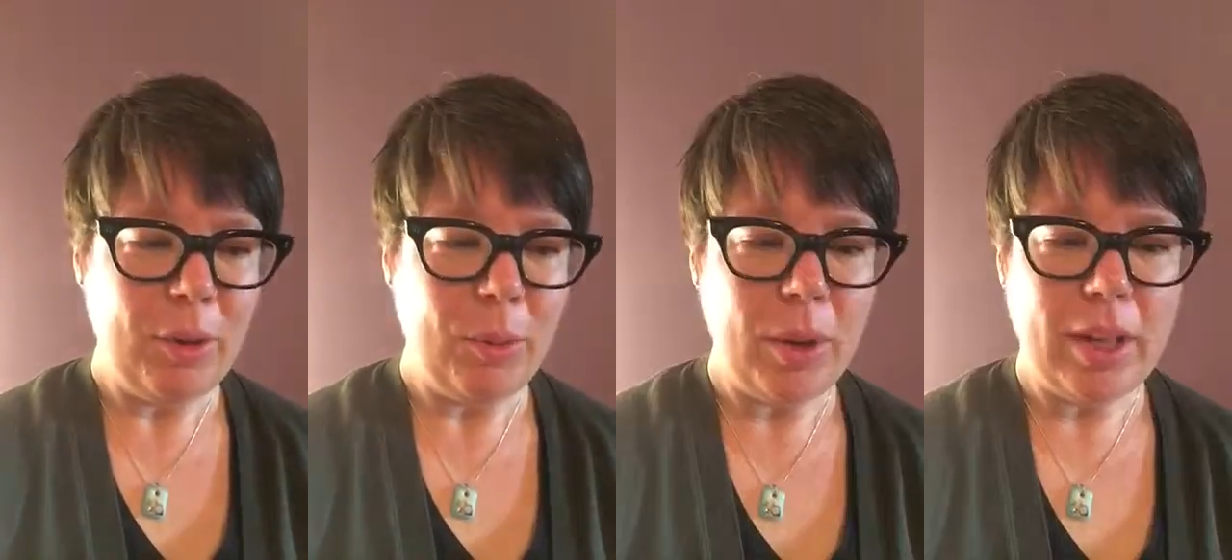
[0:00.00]

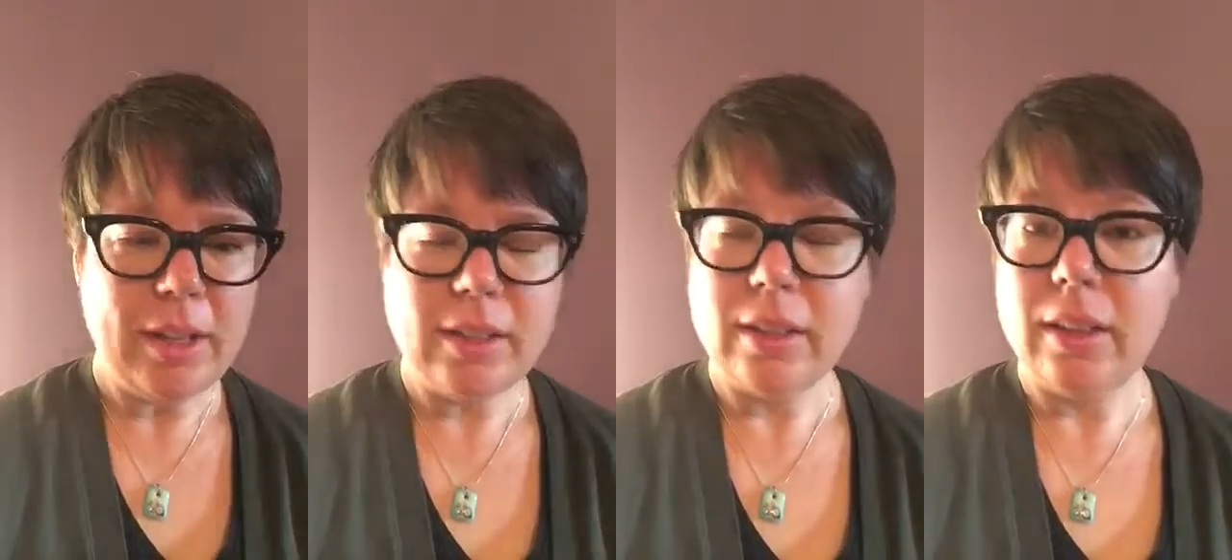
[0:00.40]

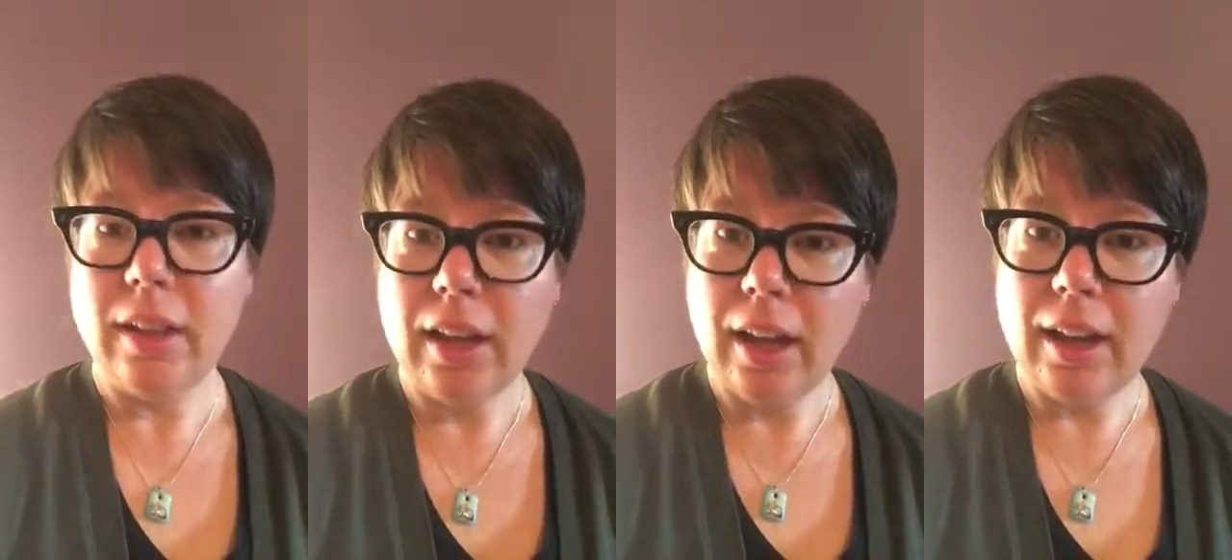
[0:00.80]
was
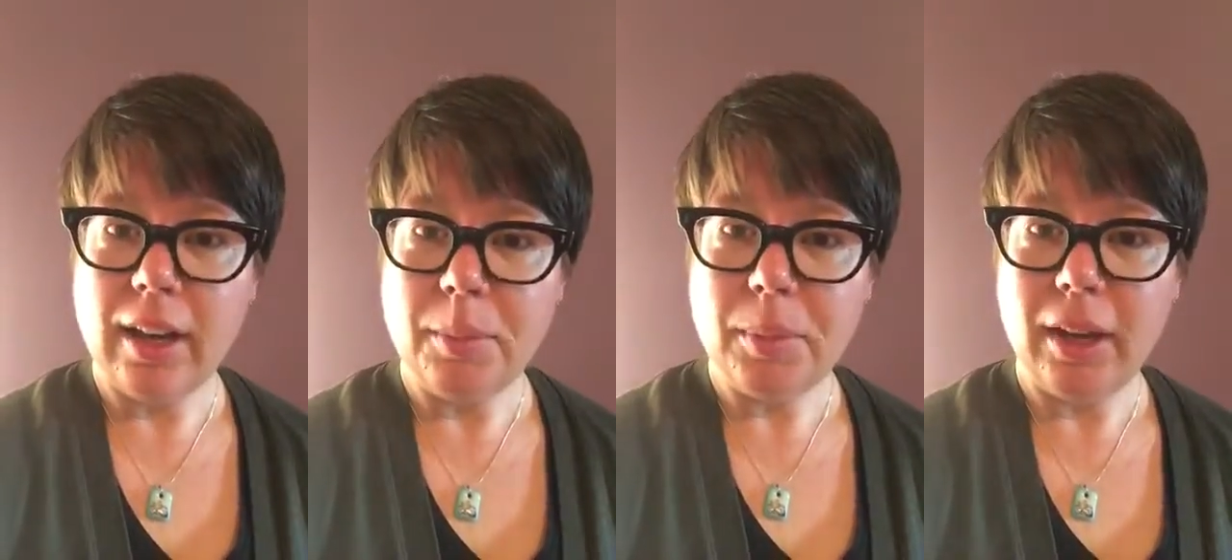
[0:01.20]
the cut
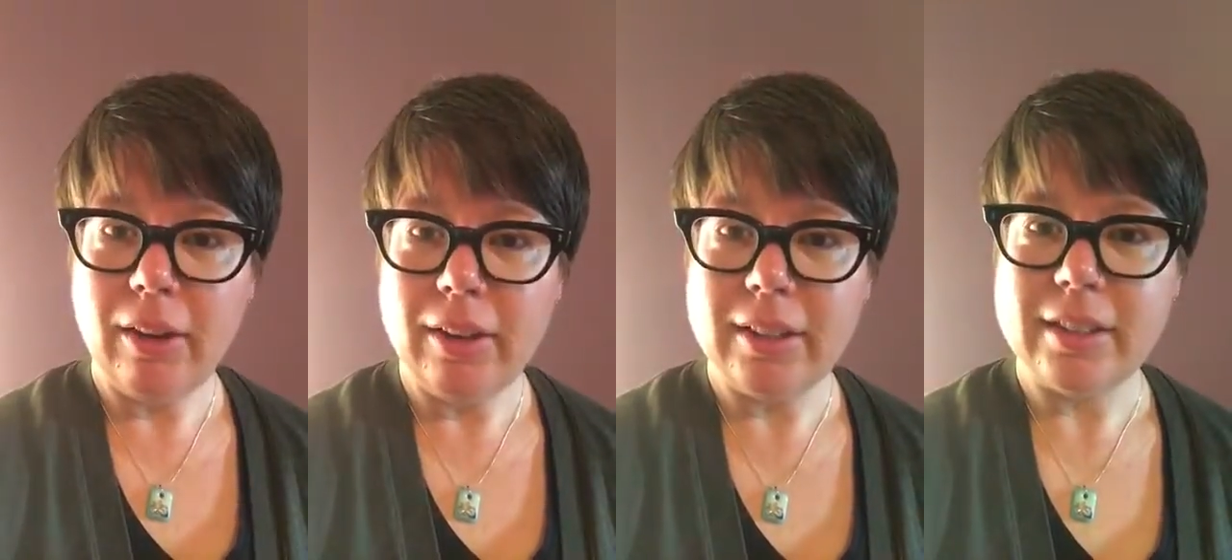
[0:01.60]
up
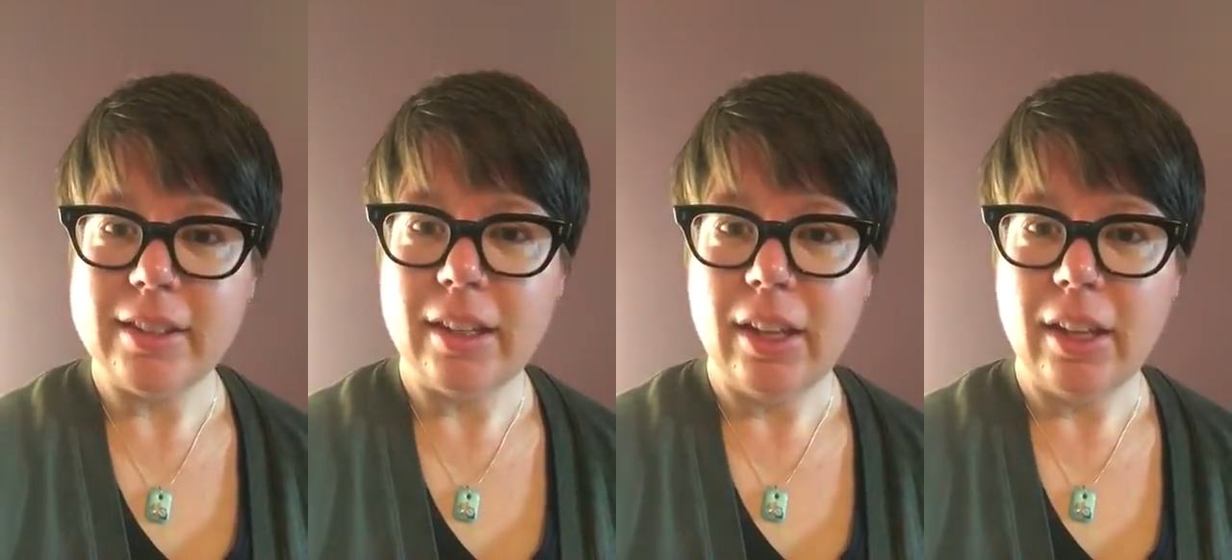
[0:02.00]
carrots.